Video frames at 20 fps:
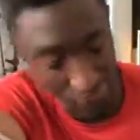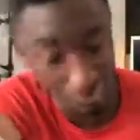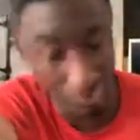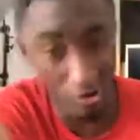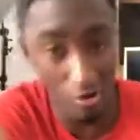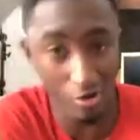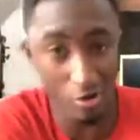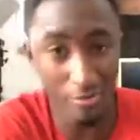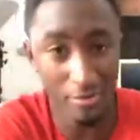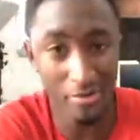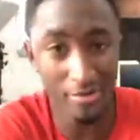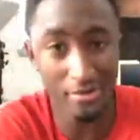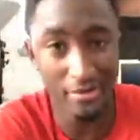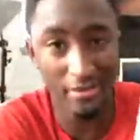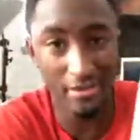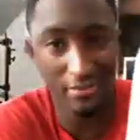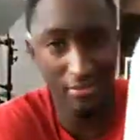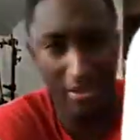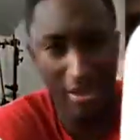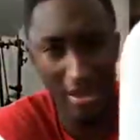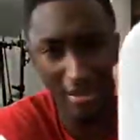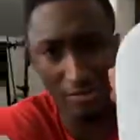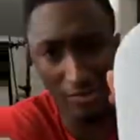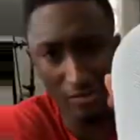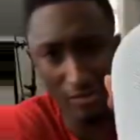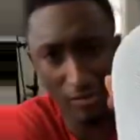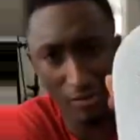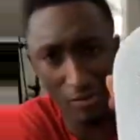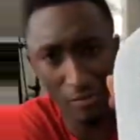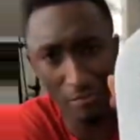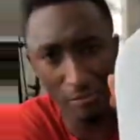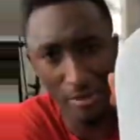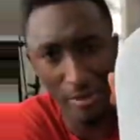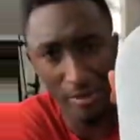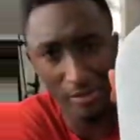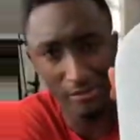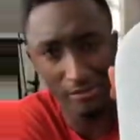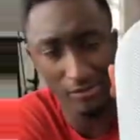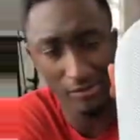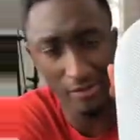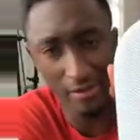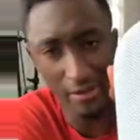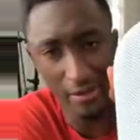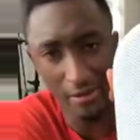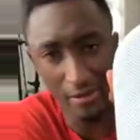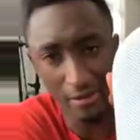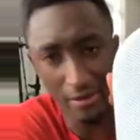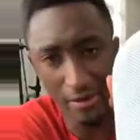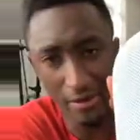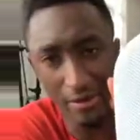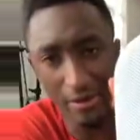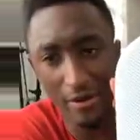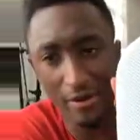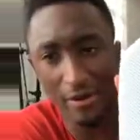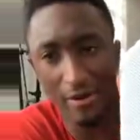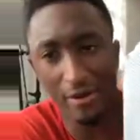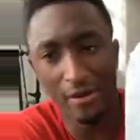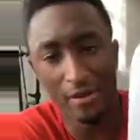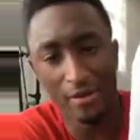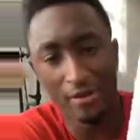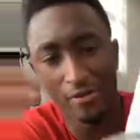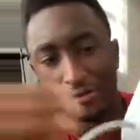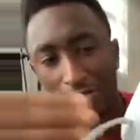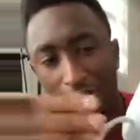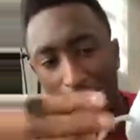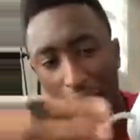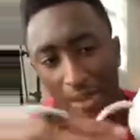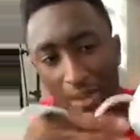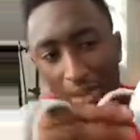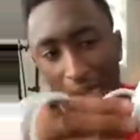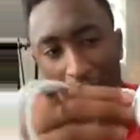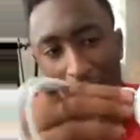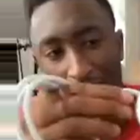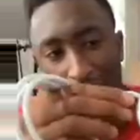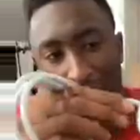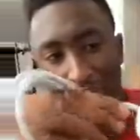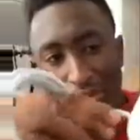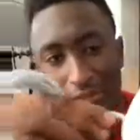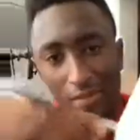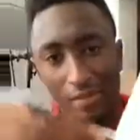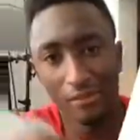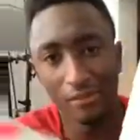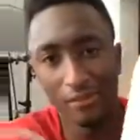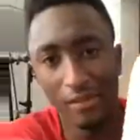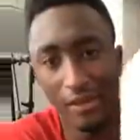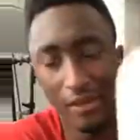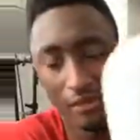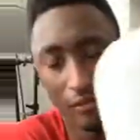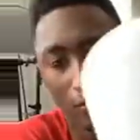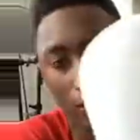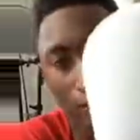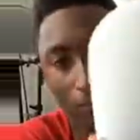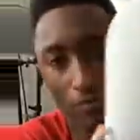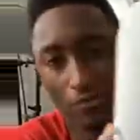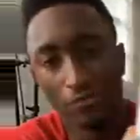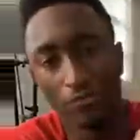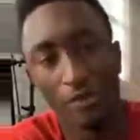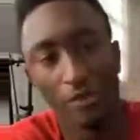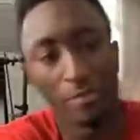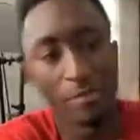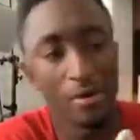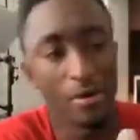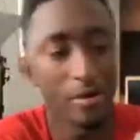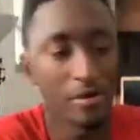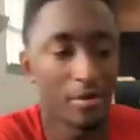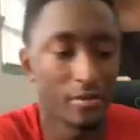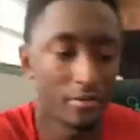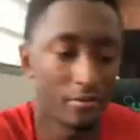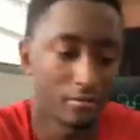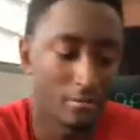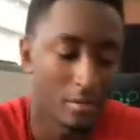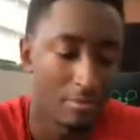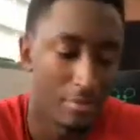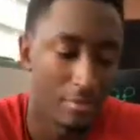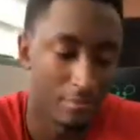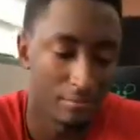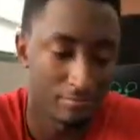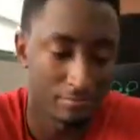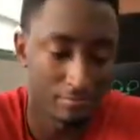permanently attached to the HomePod. It's a tail there. You can't take this out. So if you trip on it, I mean,